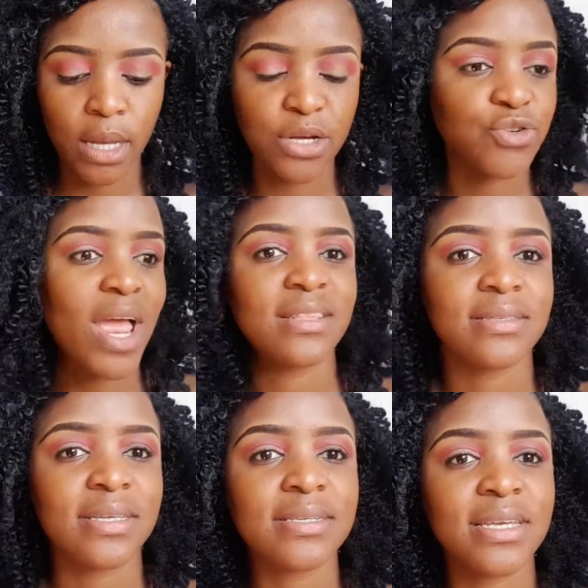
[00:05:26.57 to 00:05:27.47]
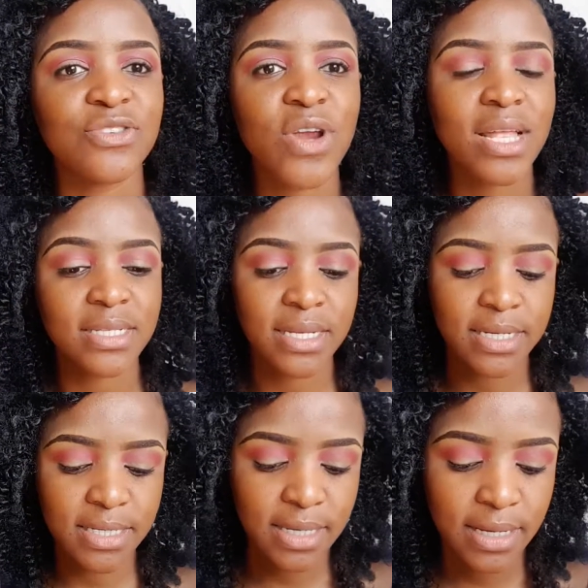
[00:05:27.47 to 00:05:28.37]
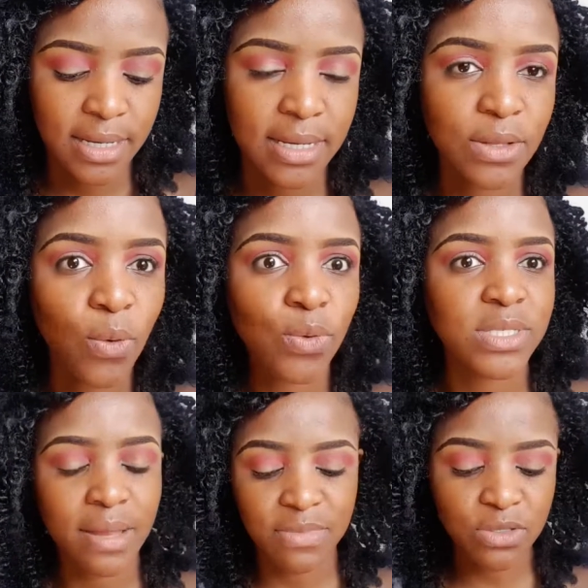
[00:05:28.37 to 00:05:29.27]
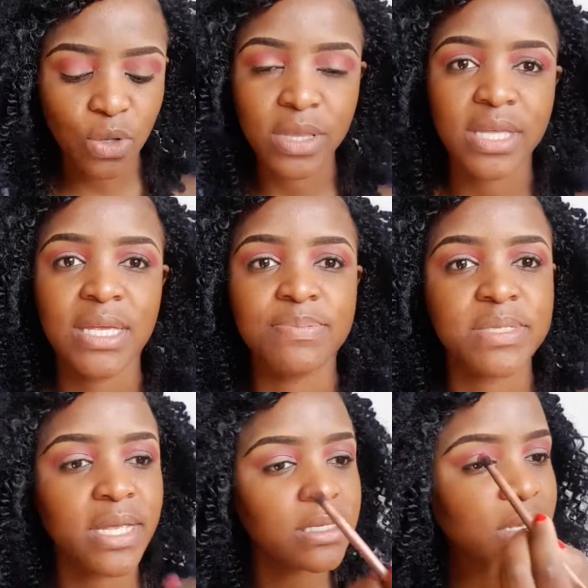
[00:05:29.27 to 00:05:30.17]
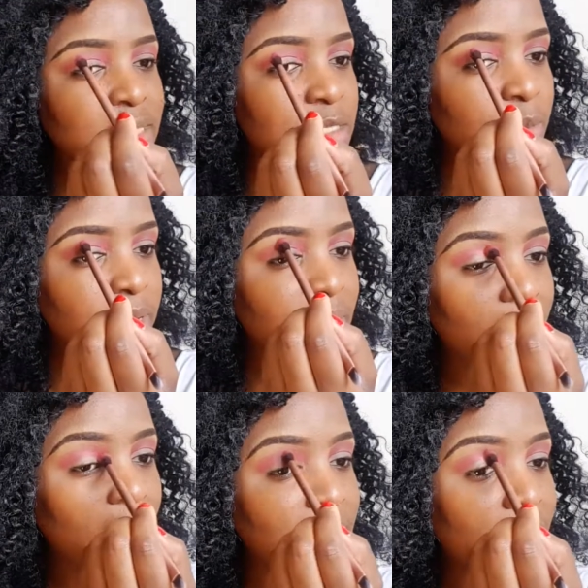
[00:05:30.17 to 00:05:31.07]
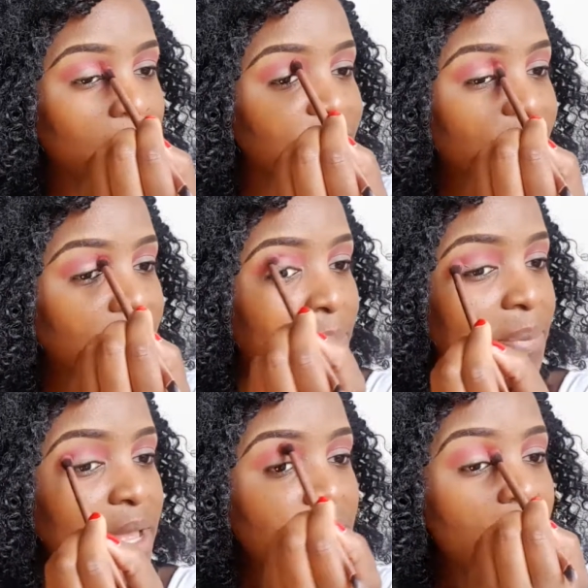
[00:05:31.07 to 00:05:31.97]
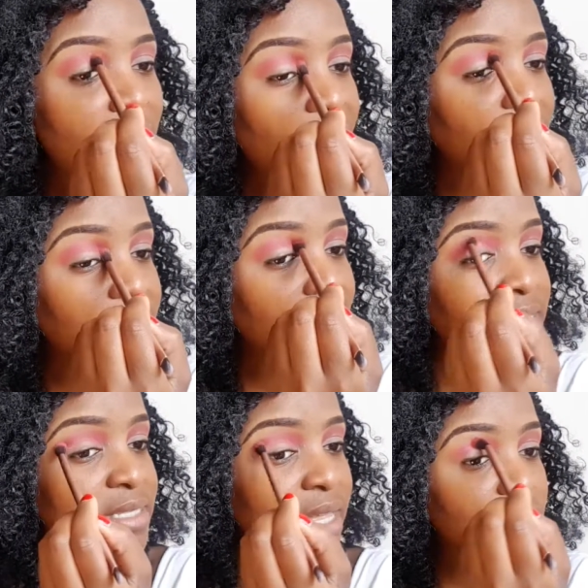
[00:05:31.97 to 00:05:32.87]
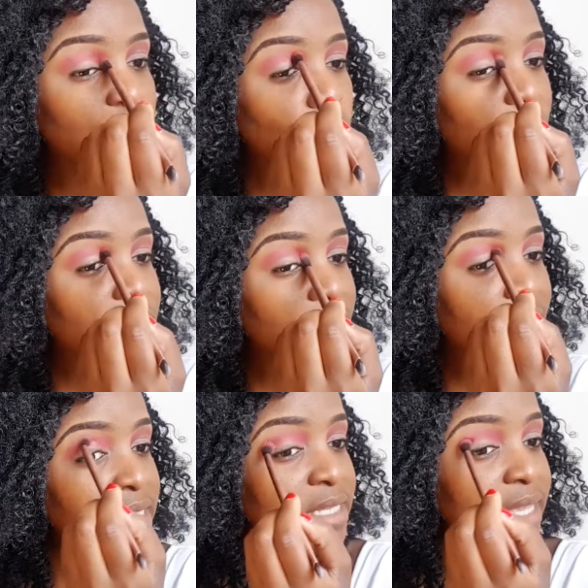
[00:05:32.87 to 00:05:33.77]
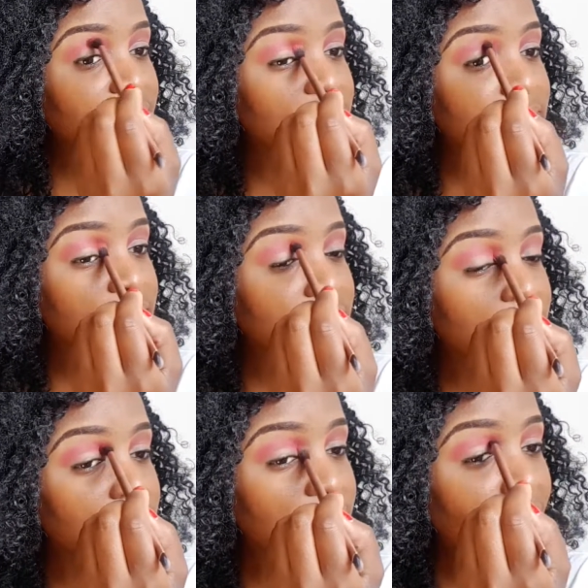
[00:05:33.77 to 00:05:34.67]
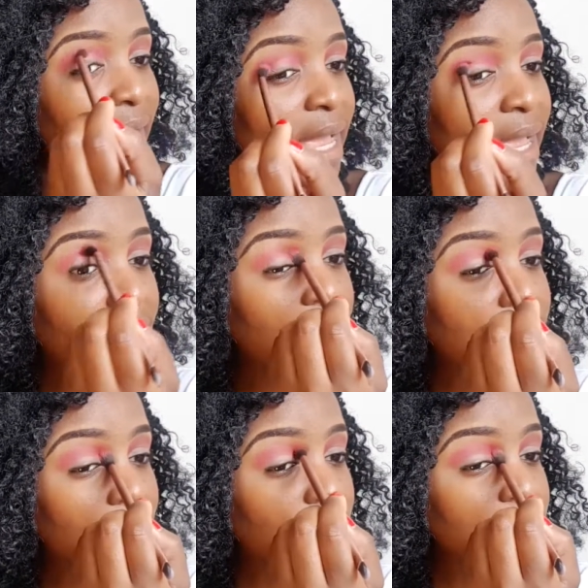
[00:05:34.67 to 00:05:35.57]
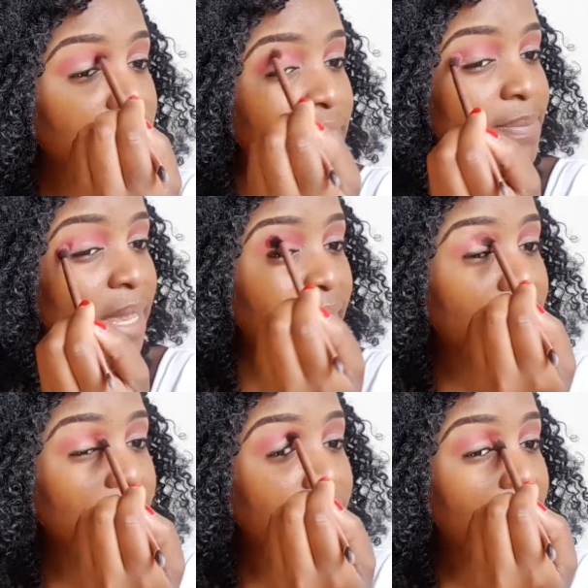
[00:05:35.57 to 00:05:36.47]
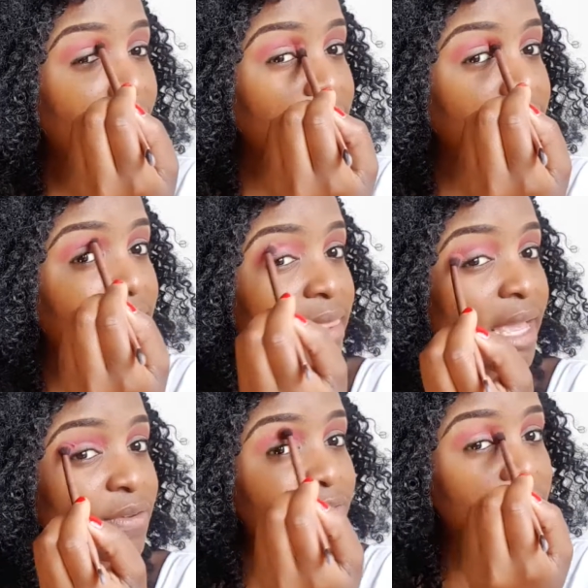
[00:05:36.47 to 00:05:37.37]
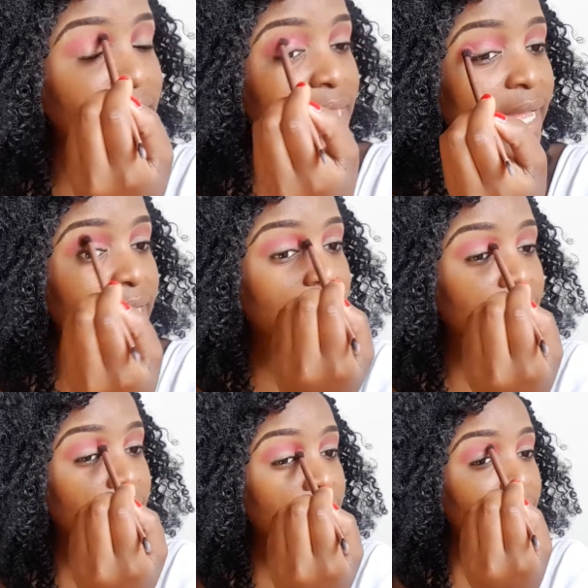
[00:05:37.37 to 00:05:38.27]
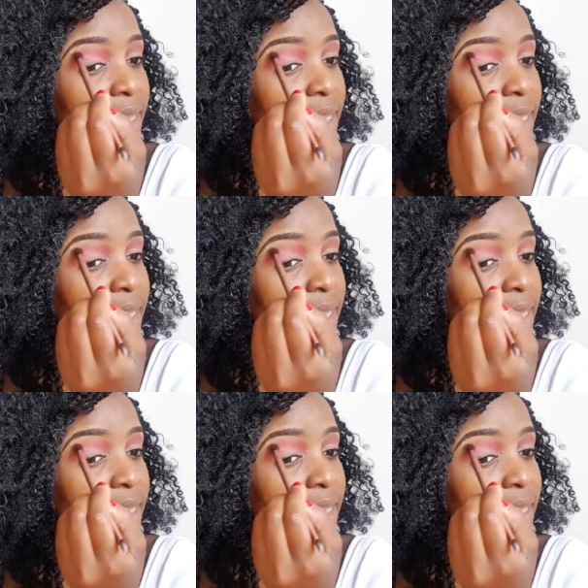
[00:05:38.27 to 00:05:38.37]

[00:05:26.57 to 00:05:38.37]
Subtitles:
in transit the whole time. That's all he keeps saying. So at this point, now I'm fed up, and then I decided to open the case against the guy, like on eBay, and then thankfully, like,